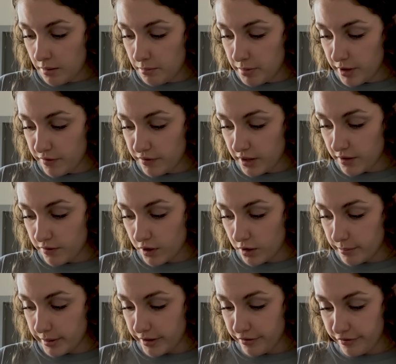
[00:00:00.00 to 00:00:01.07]
beef liver,
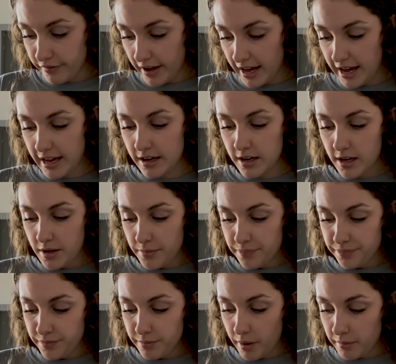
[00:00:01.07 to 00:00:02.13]
beef fat,
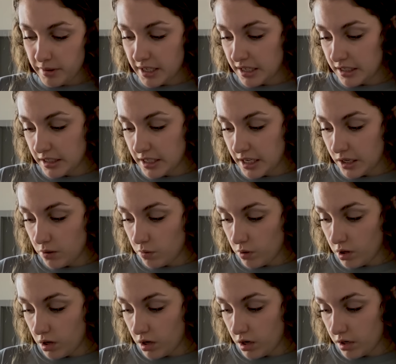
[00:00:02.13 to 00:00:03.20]
pumpkin,
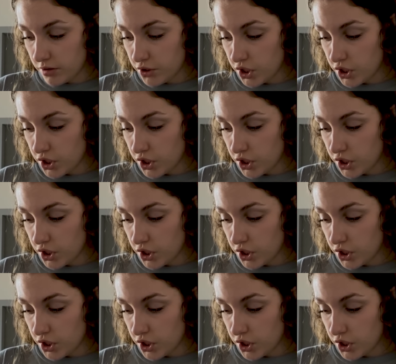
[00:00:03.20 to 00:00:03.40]
quinoa,